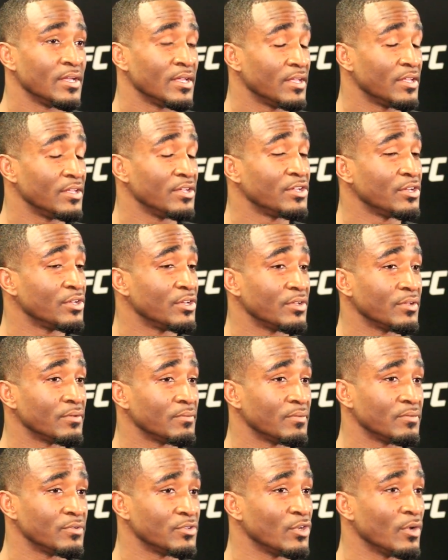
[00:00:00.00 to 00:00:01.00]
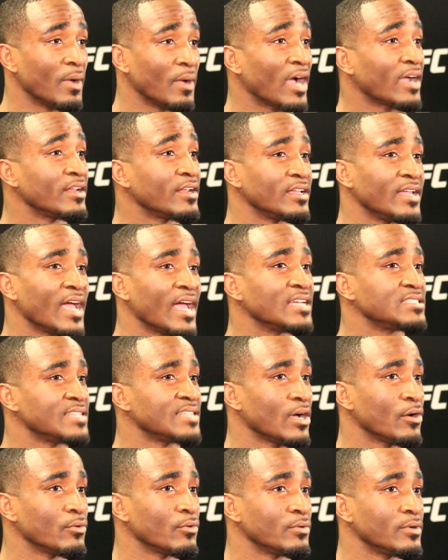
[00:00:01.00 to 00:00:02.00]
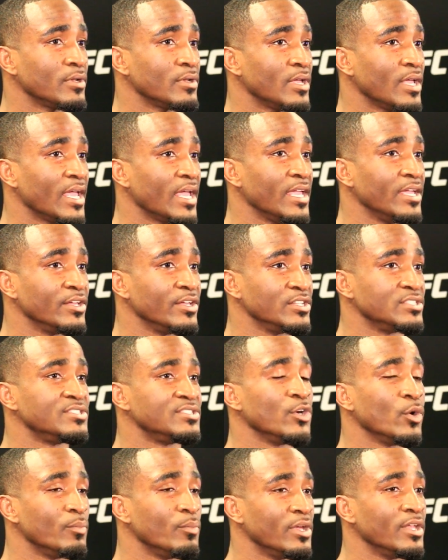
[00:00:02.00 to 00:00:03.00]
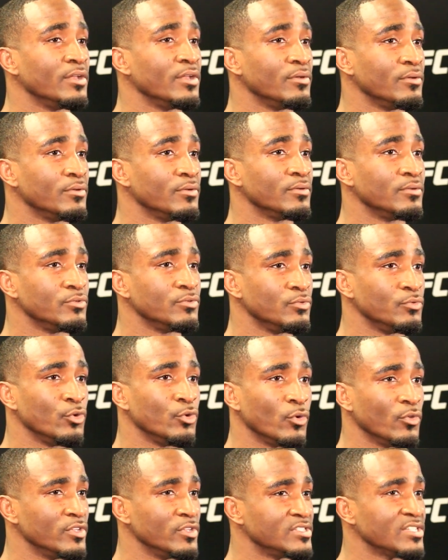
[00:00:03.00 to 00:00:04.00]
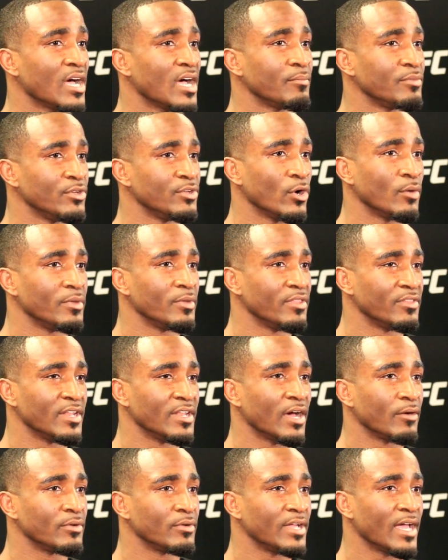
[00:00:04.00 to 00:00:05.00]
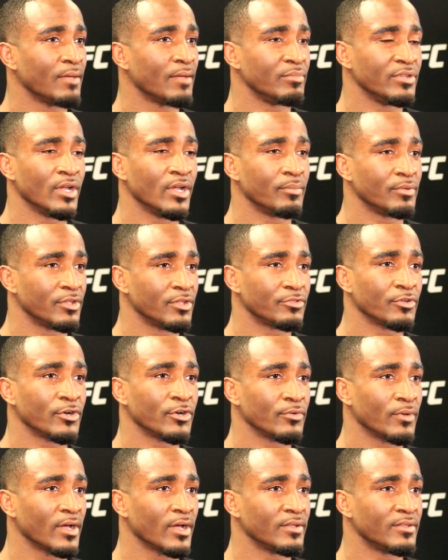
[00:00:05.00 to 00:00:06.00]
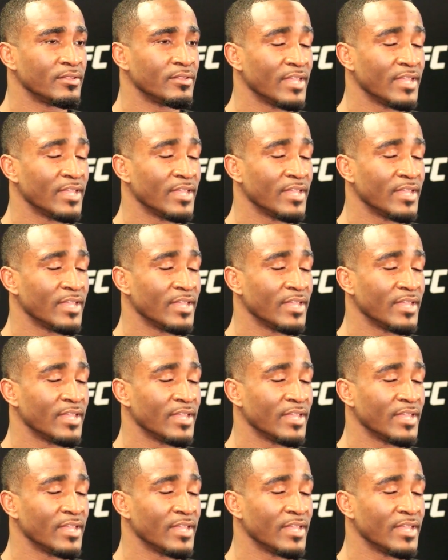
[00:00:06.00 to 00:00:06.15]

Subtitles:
he could have, you know, I could have gassed out and he could have still been doing the zombie on me and then I would have got beat up in the third round.